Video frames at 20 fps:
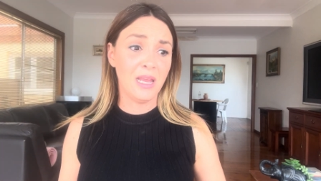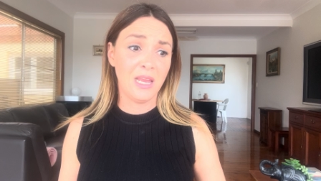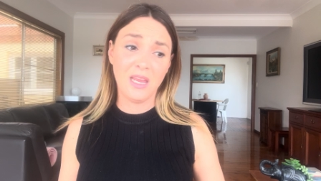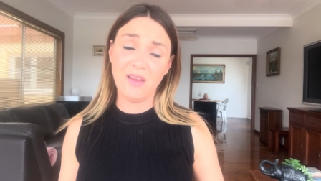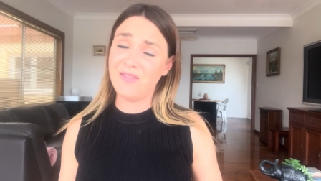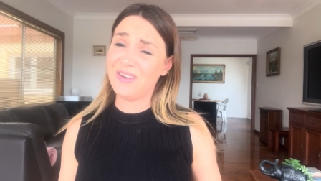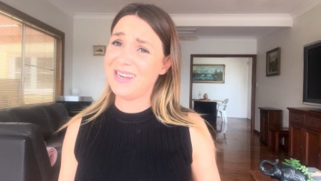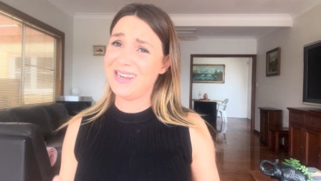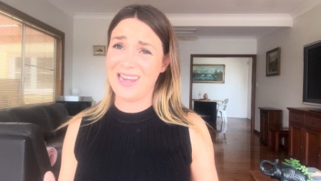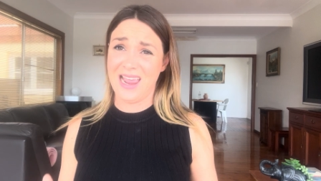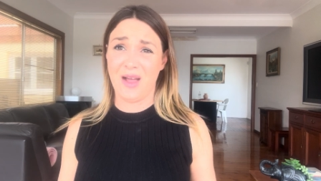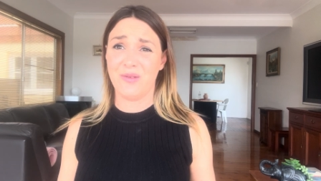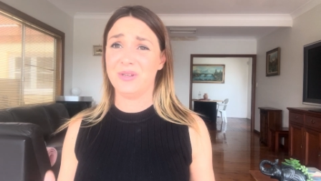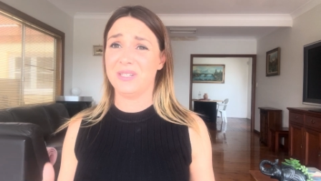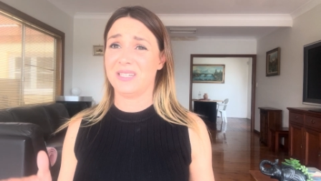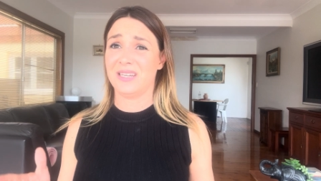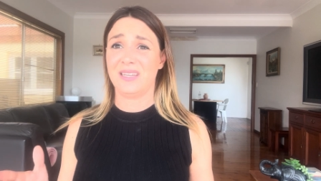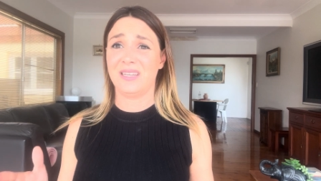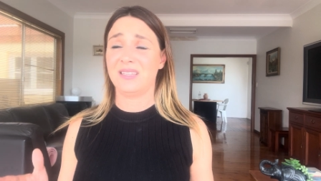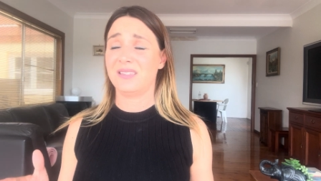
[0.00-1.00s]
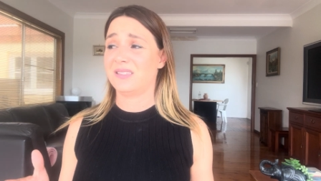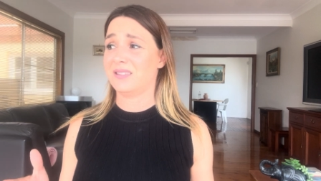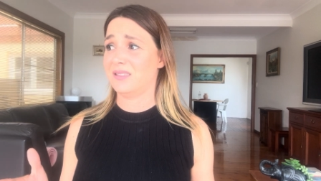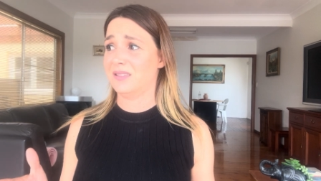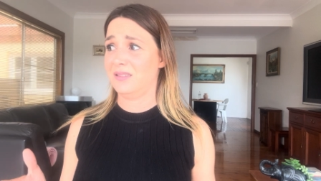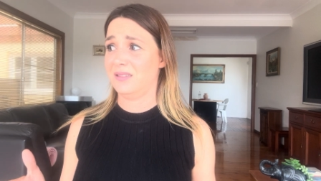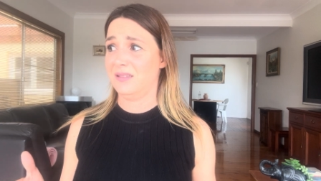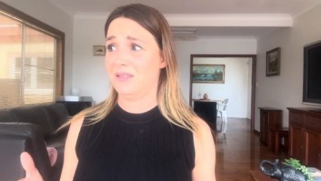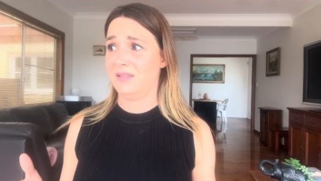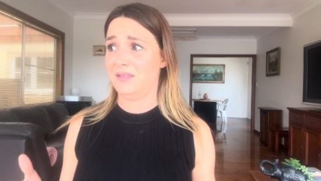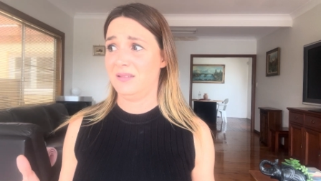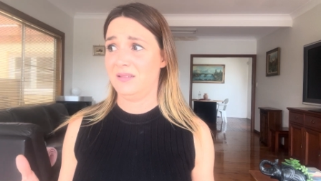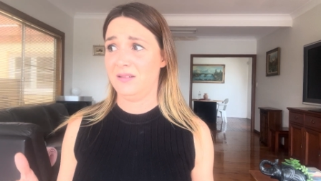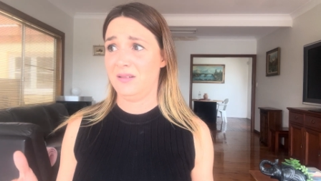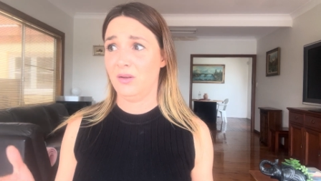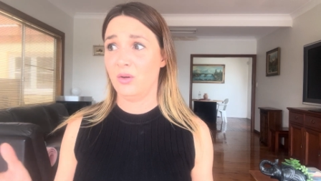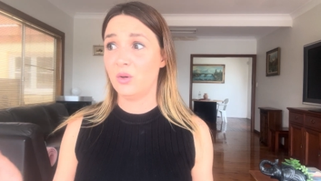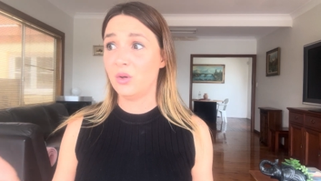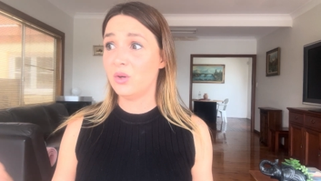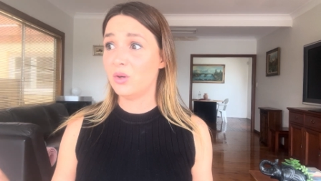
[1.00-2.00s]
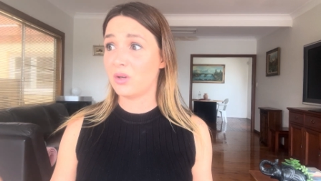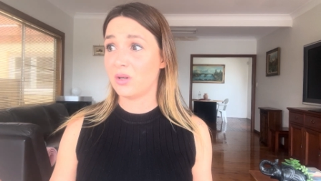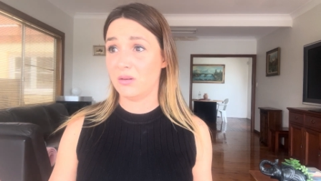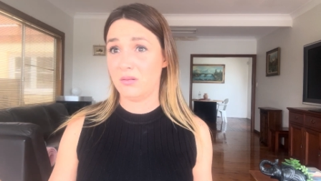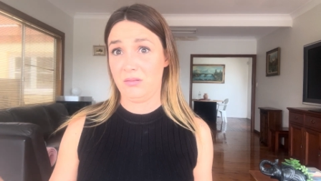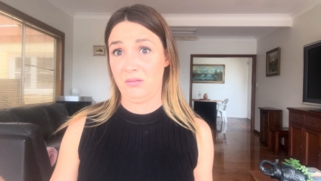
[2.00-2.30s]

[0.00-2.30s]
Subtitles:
even nowadays, look